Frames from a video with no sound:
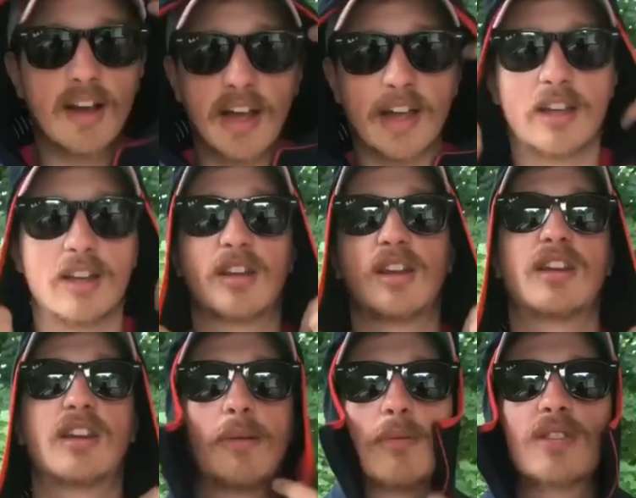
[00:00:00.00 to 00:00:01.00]

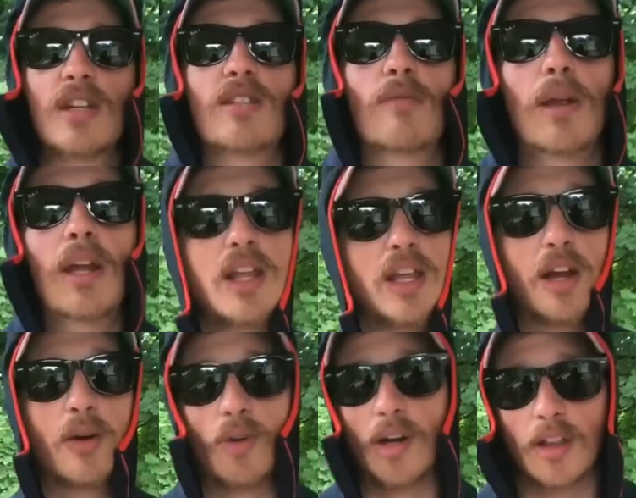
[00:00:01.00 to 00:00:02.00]
it doubles as a beanie.
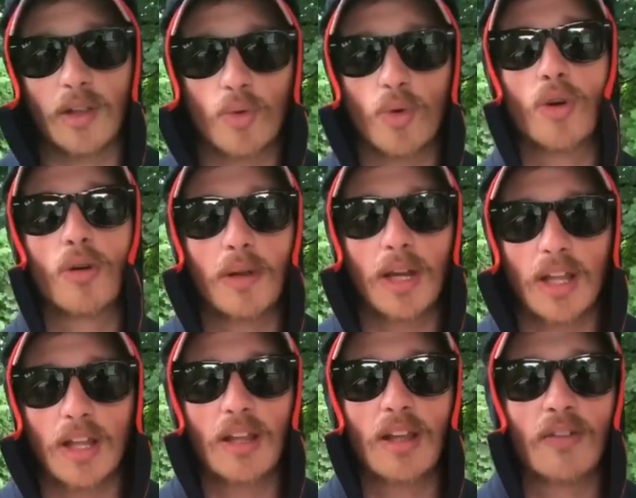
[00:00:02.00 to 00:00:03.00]
I rarely wore a
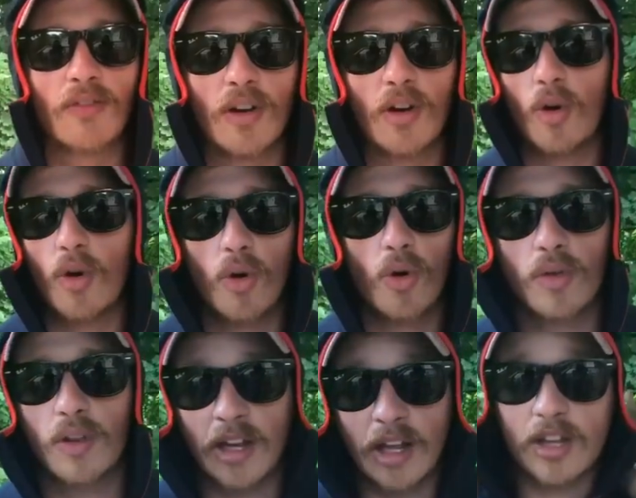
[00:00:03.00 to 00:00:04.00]
beanie,
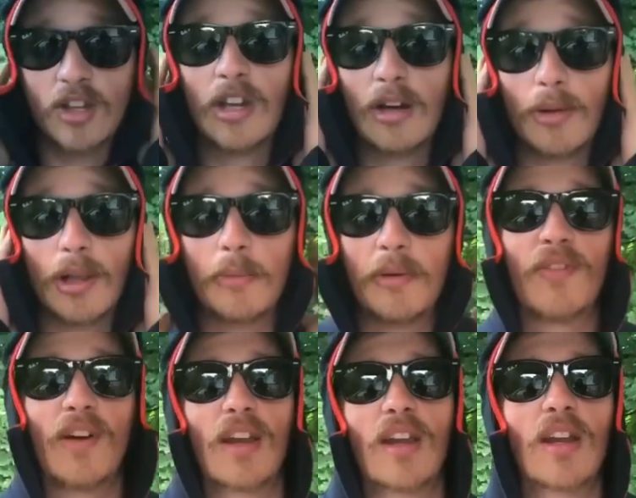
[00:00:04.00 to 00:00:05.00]
and I could double up
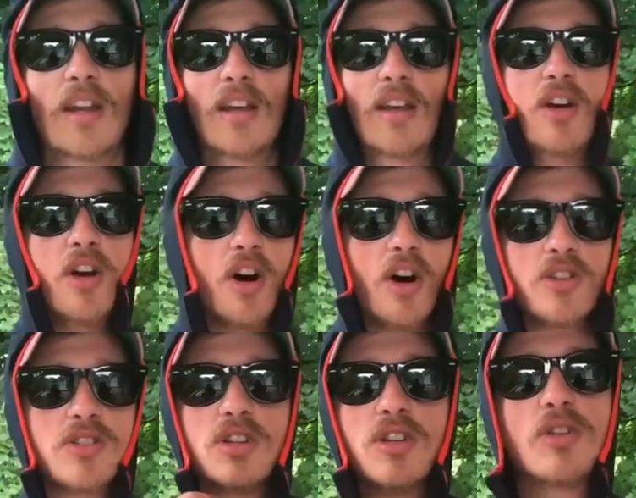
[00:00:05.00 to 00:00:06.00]
if I needed it.
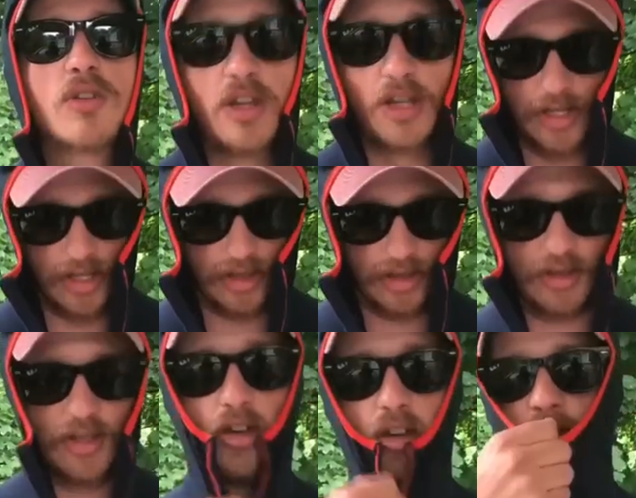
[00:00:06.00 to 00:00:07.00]
Also,
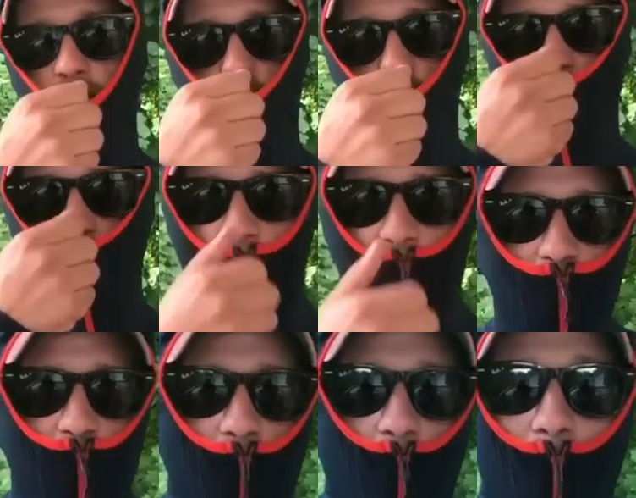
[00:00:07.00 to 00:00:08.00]
the hooded version
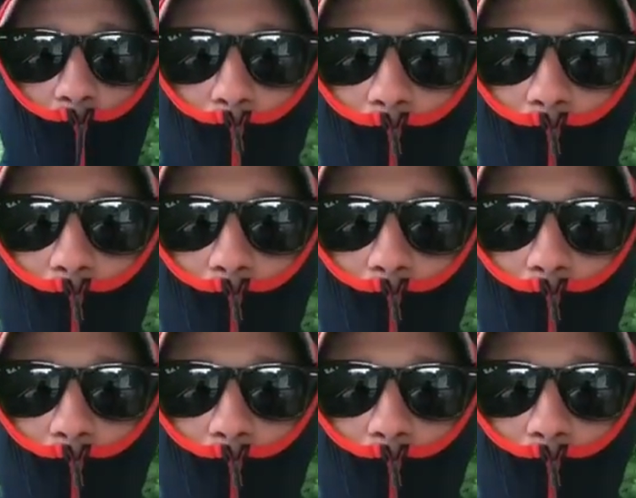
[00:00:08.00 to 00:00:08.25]
comes all the way up